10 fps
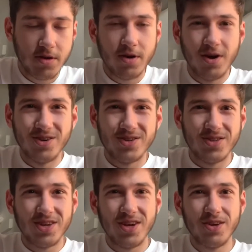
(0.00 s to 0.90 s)
also
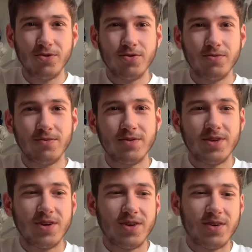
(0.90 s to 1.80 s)
the
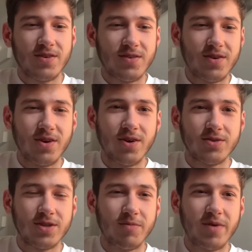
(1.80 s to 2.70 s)

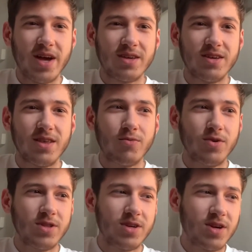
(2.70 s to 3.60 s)
black kid that one
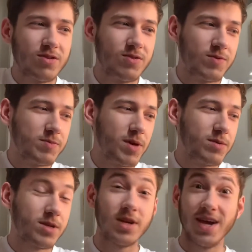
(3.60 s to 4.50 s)
of the characters was
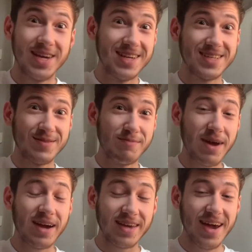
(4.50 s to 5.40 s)
babysitting, he's coming
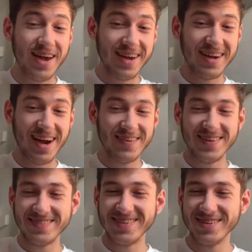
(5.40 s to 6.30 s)
back. Yay. I would
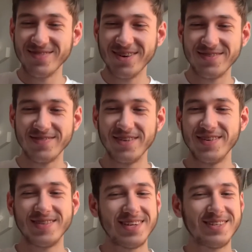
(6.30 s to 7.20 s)
like to hear more from them. He's
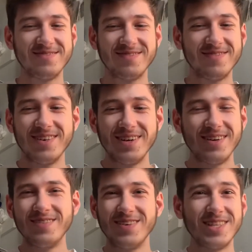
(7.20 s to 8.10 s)
like
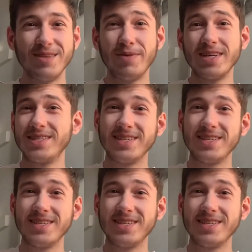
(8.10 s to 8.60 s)
one of the best.